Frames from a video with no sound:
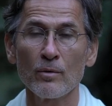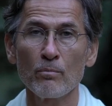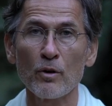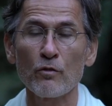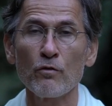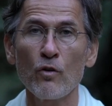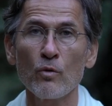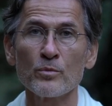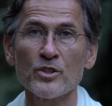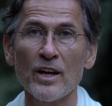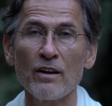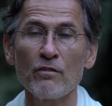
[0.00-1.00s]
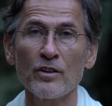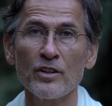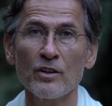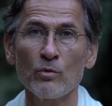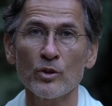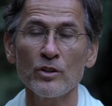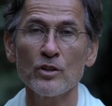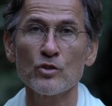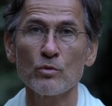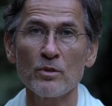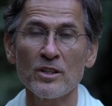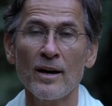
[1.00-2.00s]
performs everything what needs
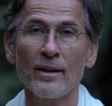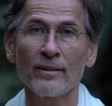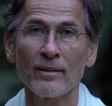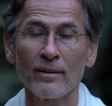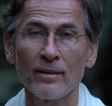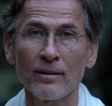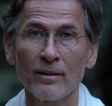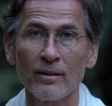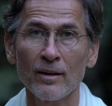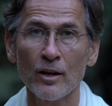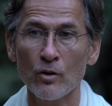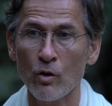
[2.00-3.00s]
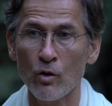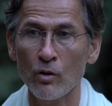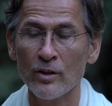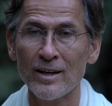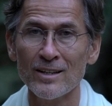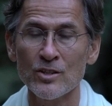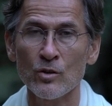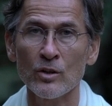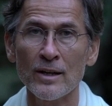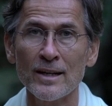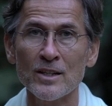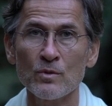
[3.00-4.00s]
to be done. And all the ozone
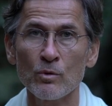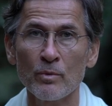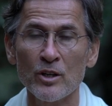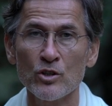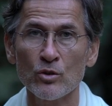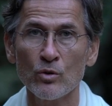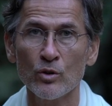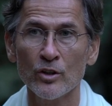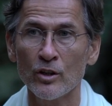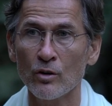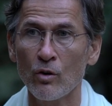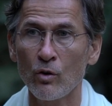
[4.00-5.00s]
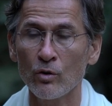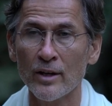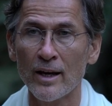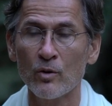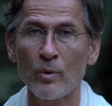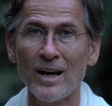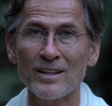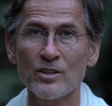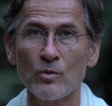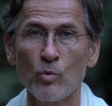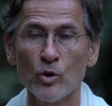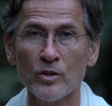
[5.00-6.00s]
layers will be restored and all the
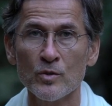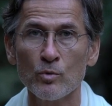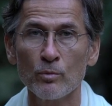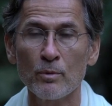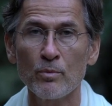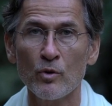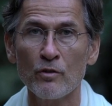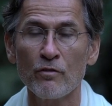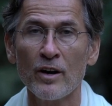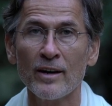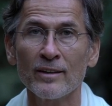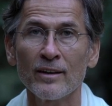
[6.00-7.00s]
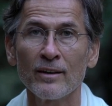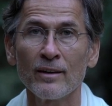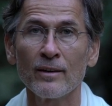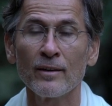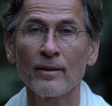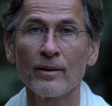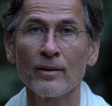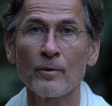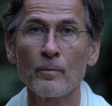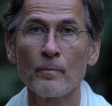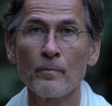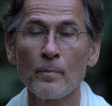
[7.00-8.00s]
aquatic waters will be purified.
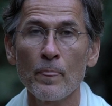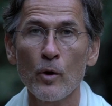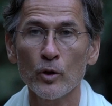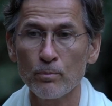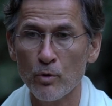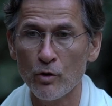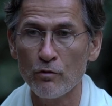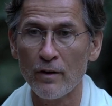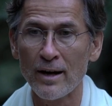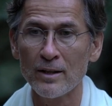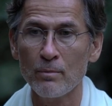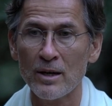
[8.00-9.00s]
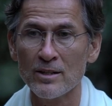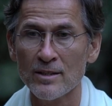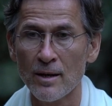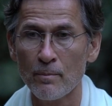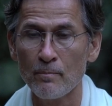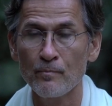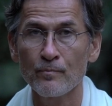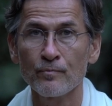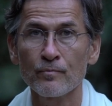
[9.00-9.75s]
Not purified by some